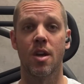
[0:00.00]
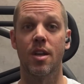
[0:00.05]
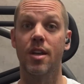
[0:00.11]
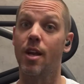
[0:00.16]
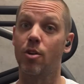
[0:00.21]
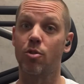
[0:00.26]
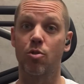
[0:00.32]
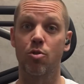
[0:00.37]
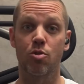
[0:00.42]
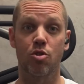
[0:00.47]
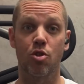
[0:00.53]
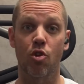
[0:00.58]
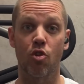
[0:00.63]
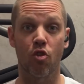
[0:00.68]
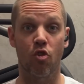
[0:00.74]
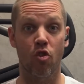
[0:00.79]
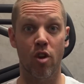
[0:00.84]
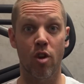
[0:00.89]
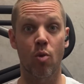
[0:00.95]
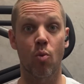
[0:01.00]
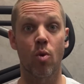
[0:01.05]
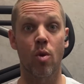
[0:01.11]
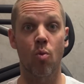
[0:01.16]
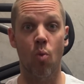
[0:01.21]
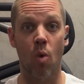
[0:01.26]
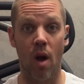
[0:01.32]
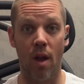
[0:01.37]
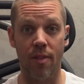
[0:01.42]
Now, to a certain degree, we
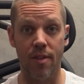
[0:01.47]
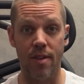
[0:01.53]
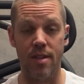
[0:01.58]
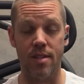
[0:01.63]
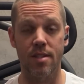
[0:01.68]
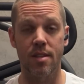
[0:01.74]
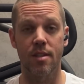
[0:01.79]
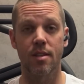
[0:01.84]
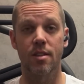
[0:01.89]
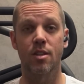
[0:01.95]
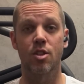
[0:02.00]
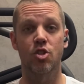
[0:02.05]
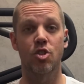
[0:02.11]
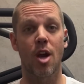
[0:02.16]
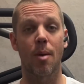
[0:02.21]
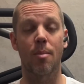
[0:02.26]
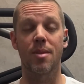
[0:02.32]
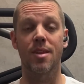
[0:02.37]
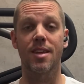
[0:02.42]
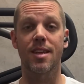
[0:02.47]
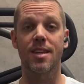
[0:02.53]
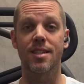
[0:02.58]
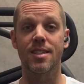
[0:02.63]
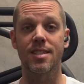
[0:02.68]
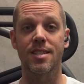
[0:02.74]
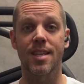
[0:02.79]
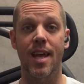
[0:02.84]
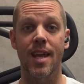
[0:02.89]
want this. The job of the
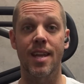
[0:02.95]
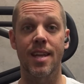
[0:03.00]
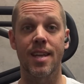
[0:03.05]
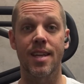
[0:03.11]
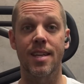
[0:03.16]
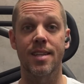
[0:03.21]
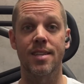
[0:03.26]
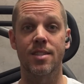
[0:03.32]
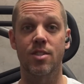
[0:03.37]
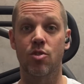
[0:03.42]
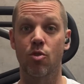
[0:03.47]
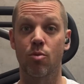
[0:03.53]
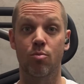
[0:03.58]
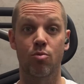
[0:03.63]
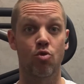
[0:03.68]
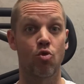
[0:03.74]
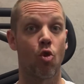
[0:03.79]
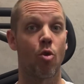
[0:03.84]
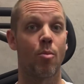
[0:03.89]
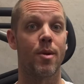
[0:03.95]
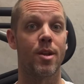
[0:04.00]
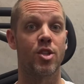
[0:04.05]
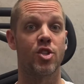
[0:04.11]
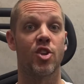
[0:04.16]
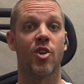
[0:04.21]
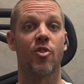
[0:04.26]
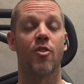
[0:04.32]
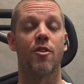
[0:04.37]
Achilles tendon is to absorb and
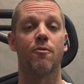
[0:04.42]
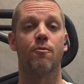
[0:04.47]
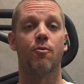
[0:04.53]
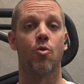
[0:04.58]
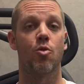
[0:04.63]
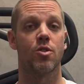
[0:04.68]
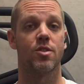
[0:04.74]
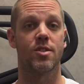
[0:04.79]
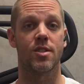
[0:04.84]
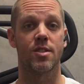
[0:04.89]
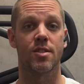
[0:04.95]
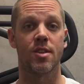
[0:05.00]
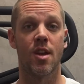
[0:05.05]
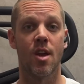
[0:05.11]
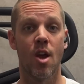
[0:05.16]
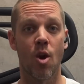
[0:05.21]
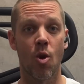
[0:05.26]
generate forces.